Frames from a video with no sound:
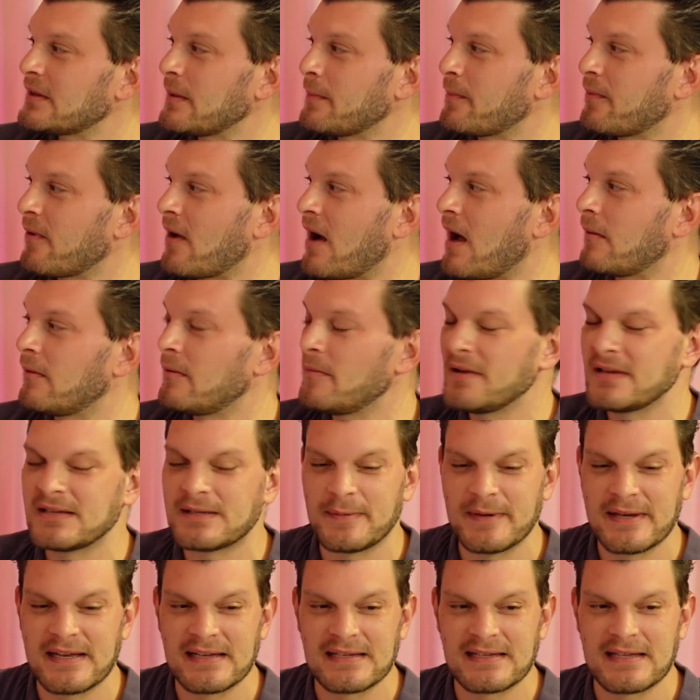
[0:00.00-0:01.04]
the problem is,
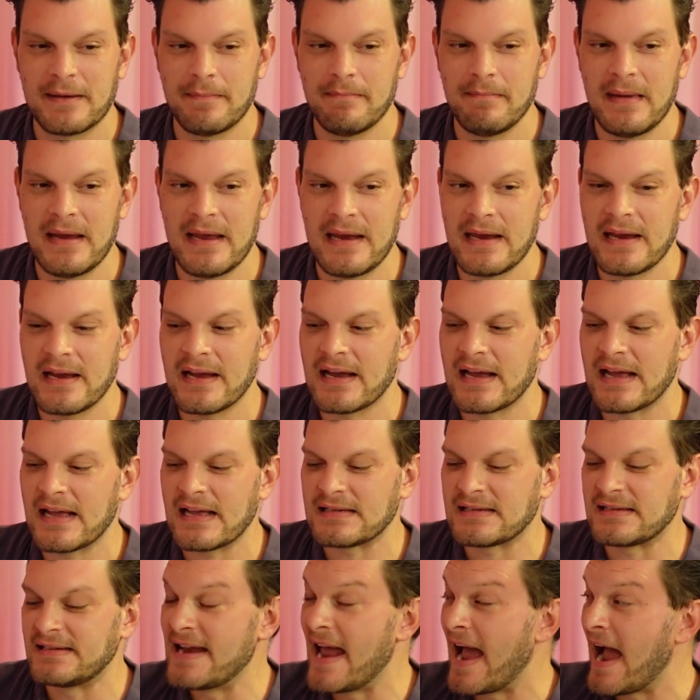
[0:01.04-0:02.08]
because the media
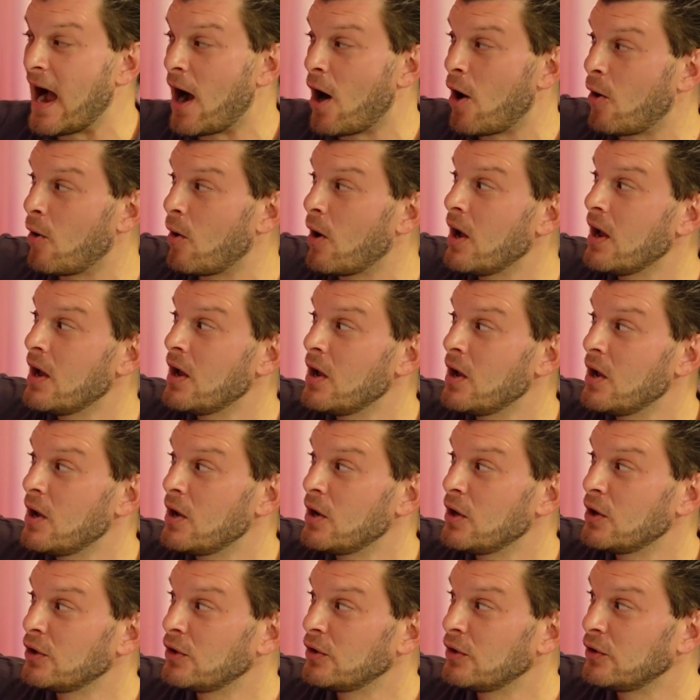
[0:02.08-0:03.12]
has now
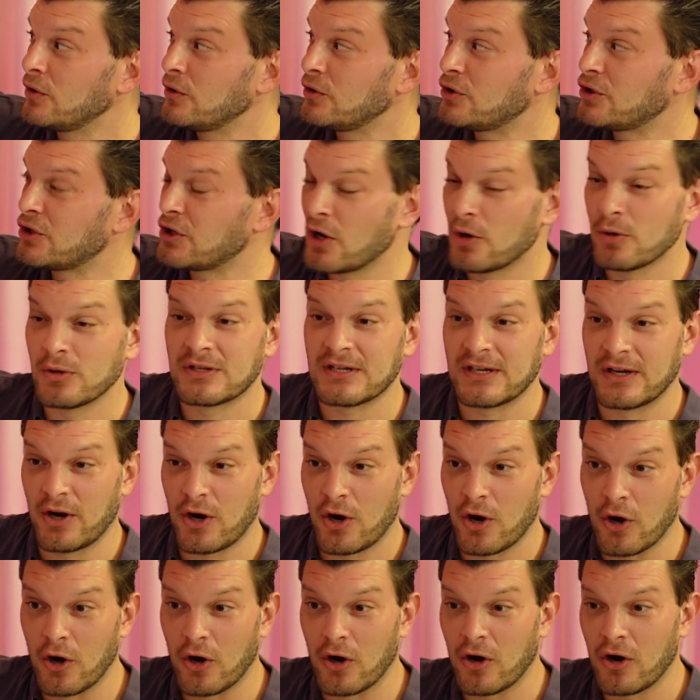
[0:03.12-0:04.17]
chosen
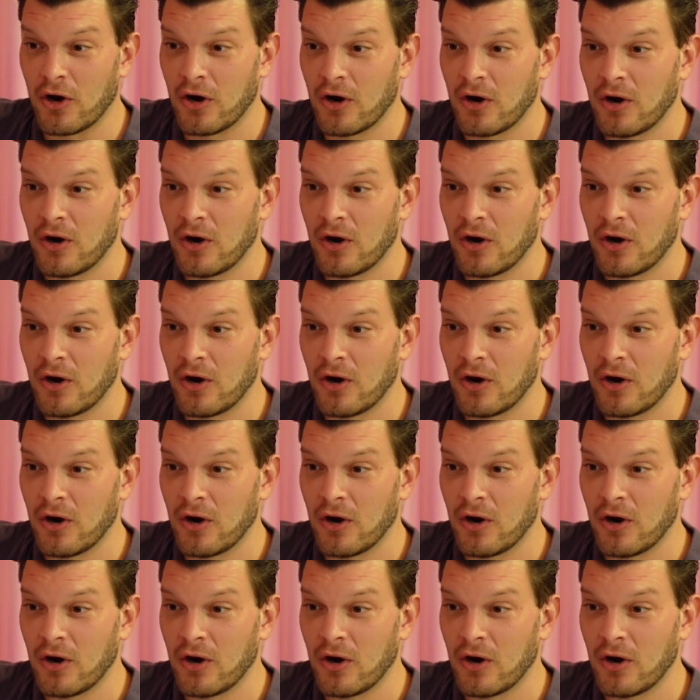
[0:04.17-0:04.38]
her.